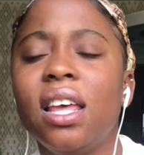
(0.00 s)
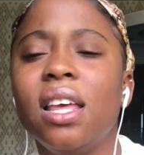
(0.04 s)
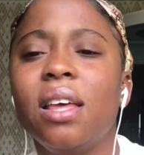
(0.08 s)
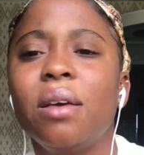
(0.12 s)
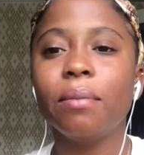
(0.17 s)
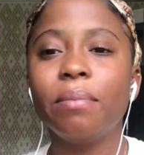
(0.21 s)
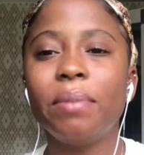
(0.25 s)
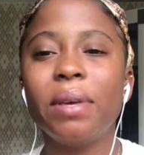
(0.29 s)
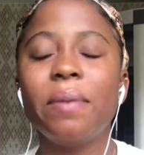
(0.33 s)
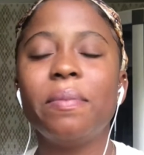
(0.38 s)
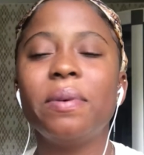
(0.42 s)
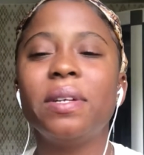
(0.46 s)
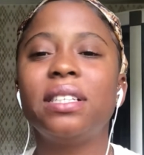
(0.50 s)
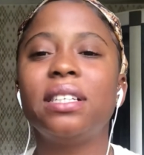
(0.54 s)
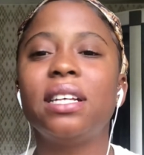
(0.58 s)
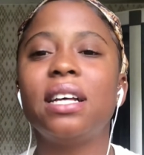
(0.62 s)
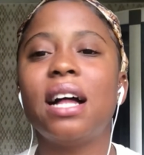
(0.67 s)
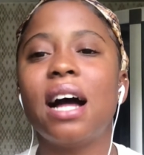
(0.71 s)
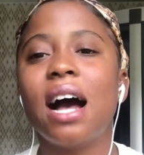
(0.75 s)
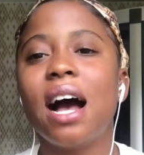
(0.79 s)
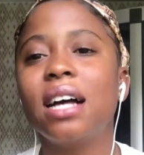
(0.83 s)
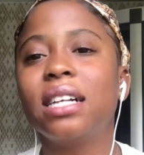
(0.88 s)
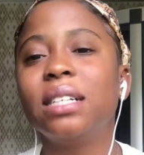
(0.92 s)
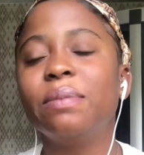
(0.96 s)
People still
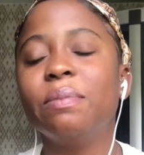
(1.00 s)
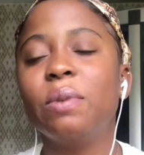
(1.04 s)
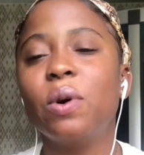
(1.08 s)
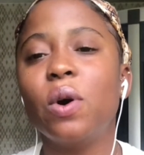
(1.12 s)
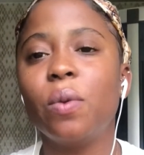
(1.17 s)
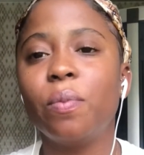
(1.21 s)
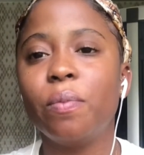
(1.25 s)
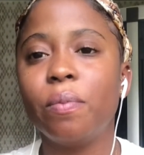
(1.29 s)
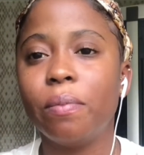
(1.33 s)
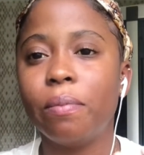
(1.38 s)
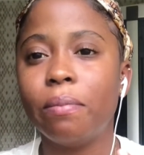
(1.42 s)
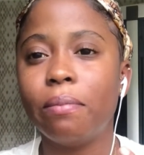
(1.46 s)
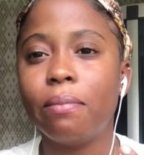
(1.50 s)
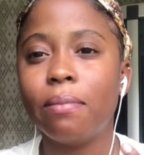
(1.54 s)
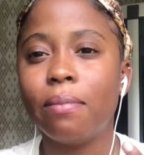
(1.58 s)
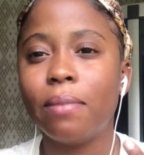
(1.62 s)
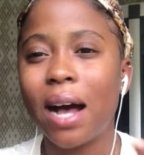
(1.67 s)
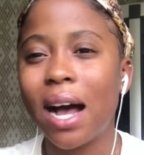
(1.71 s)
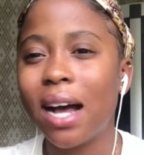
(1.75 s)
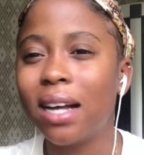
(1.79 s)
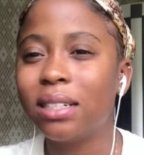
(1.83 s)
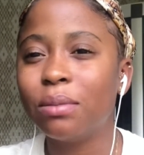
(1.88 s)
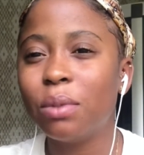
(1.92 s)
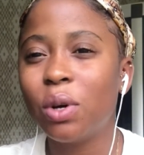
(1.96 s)
ask
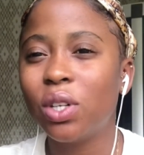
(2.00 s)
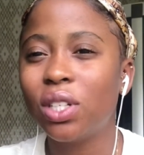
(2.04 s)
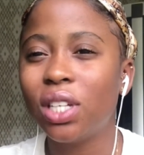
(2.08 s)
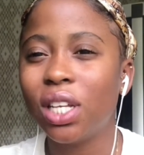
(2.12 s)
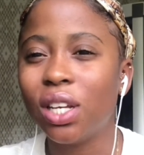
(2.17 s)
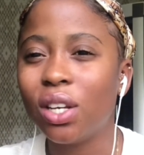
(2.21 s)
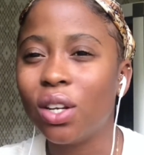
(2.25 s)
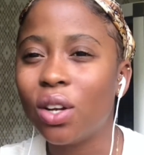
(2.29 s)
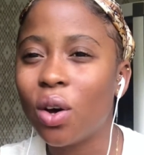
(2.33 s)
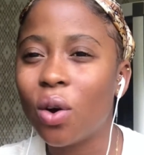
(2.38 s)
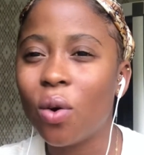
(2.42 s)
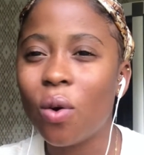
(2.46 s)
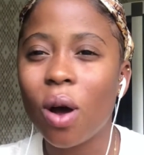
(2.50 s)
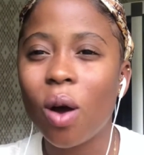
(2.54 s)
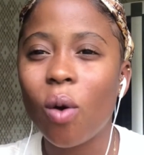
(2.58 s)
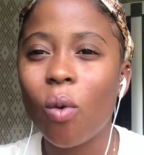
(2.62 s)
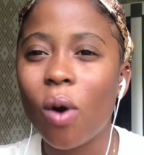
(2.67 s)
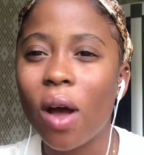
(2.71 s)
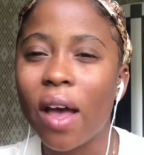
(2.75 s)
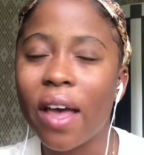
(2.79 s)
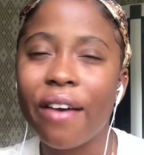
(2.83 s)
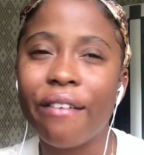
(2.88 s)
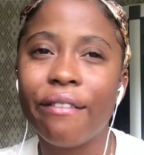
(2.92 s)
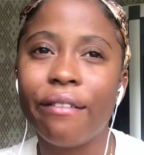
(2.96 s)
about it now or
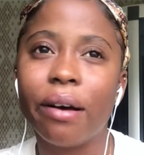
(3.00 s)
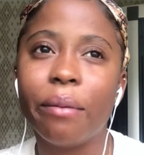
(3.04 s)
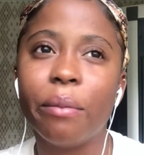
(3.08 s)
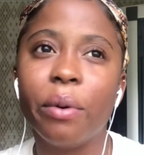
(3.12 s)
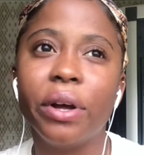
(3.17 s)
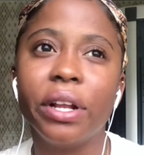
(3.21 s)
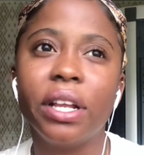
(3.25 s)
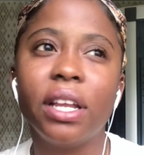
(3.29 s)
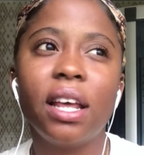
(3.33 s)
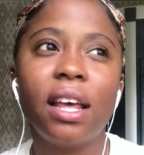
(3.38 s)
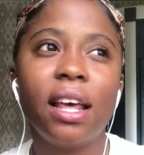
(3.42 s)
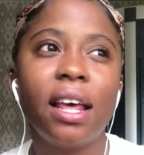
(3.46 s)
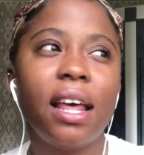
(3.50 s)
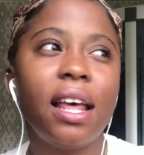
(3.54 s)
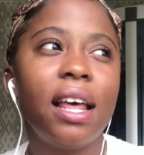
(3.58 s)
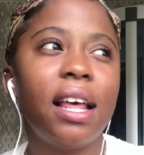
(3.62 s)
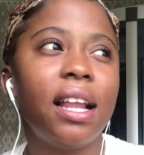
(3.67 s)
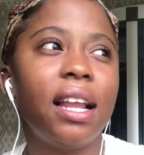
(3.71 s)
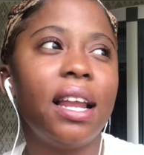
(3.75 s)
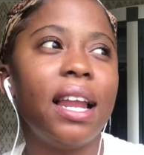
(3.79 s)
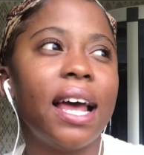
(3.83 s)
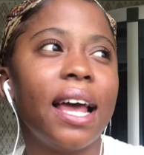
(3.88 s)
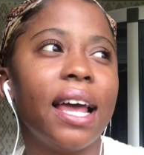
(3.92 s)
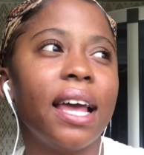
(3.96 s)
whatever. But
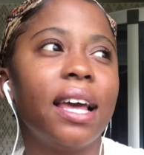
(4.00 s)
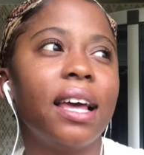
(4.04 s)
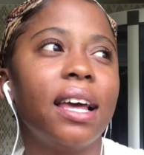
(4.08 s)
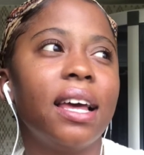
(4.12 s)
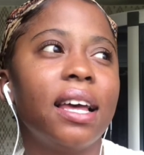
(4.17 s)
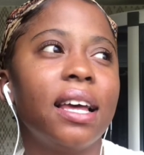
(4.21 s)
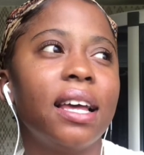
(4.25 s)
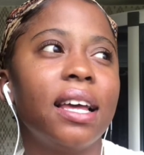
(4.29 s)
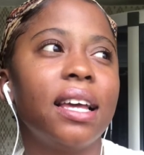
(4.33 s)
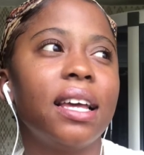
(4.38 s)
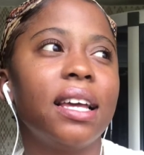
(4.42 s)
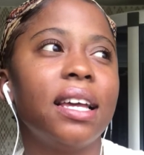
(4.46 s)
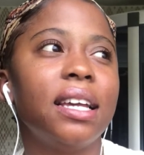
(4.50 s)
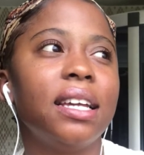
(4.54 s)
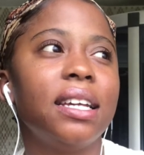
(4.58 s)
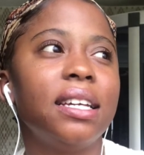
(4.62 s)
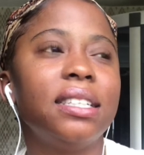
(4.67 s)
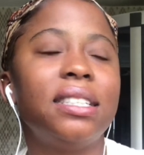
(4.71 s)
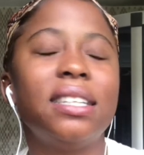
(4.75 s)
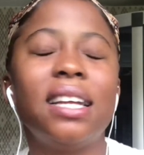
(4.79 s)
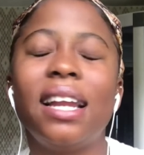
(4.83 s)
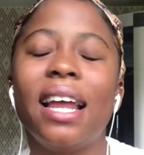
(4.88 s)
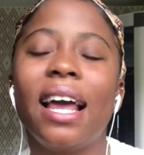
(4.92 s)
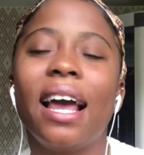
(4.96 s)
like, it's
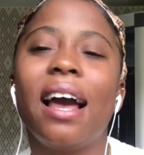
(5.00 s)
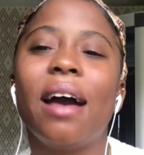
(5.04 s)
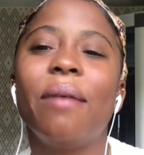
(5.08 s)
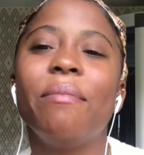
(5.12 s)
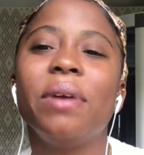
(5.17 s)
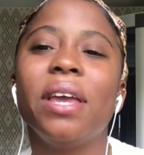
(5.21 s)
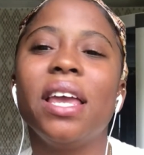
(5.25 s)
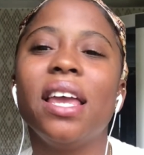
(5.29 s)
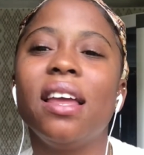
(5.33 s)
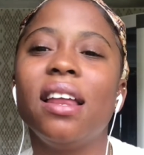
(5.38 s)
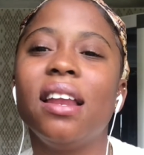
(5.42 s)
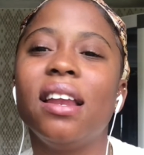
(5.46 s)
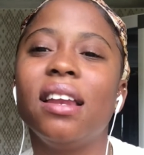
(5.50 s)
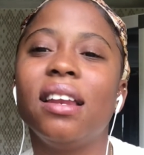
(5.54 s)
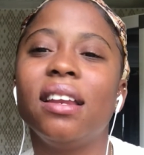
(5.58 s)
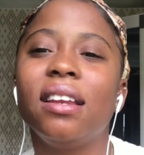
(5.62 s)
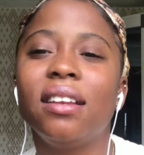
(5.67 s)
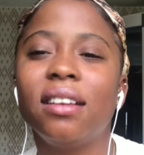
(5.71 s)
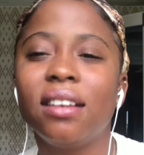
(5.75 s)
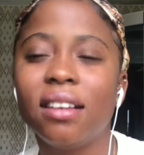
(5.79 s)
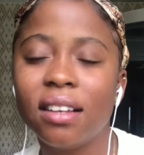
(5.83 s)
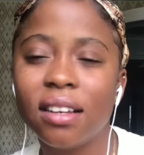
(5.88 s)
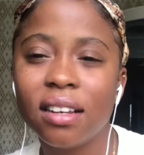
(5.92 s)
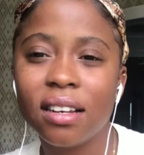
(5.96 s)
not like I'm in
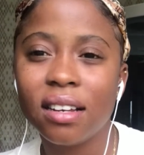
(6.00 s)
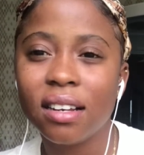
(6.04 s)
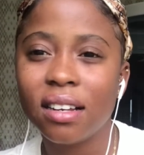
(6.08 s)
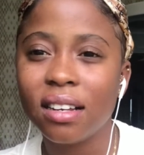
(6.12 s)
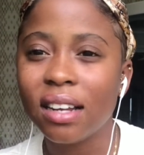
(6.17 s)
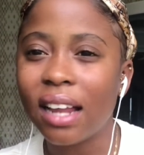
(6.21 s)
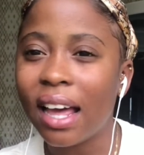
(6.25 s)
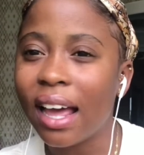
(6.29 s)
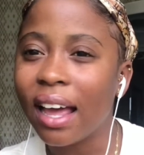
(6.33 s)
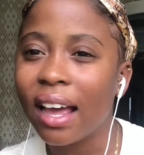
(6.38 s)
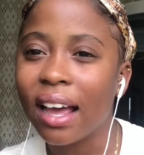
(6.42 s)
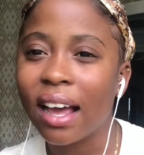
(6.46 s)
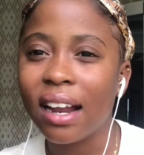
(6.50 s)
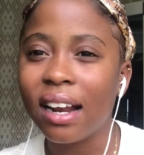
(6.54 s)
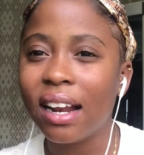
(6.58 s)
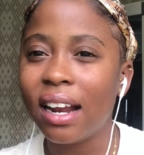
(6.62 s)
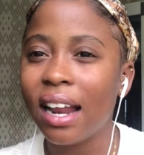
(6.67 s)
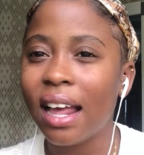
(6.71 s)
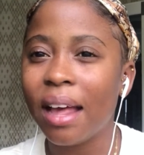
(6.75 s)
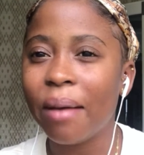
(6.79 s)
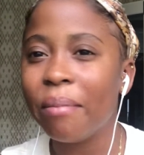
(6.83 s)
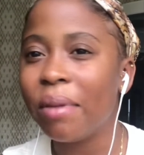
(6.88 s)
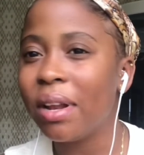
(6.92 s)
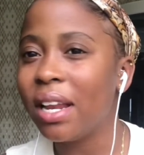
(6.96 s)
like, and I like
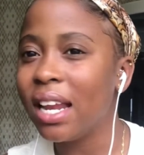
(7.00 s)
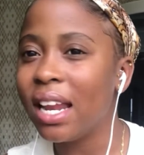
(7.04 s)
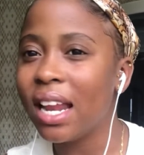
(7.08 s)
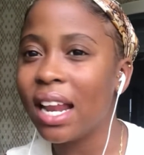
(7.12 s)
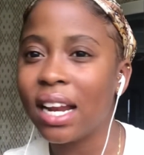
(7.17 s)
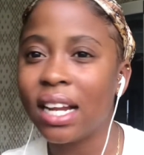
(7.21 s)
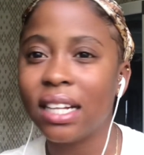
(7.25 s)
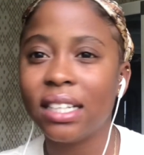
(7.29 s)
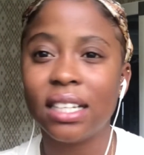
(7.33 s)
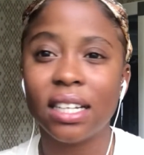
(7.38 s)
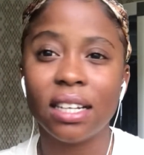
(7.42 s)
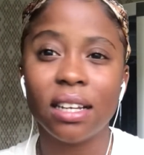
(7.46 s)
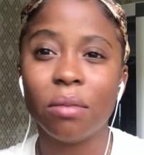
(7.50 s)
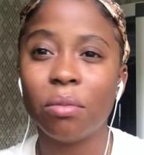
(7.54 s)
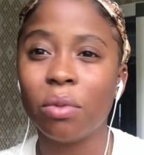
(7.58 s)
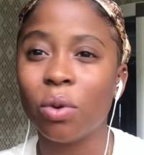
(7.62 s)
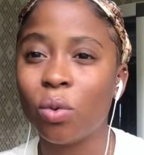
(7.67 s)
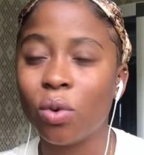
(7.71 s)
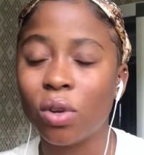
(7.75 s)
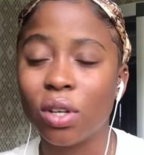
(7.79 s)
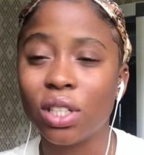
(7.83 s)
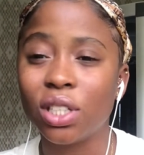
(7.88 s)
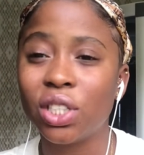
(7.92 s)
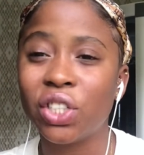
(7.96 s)
me did and tell them the
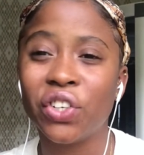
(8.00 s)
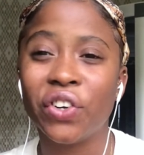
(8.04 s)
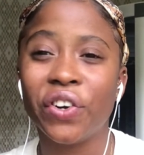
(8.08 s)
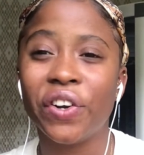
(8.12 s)
whole story.